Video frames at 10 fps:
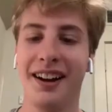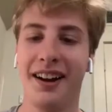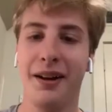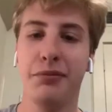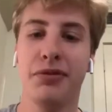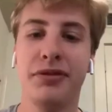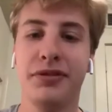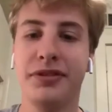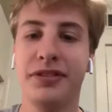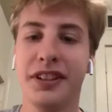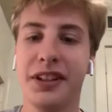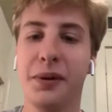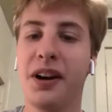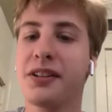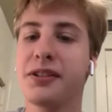I'm Philly
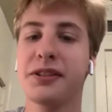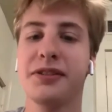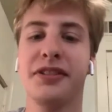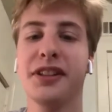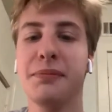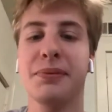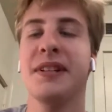Walk or Philip.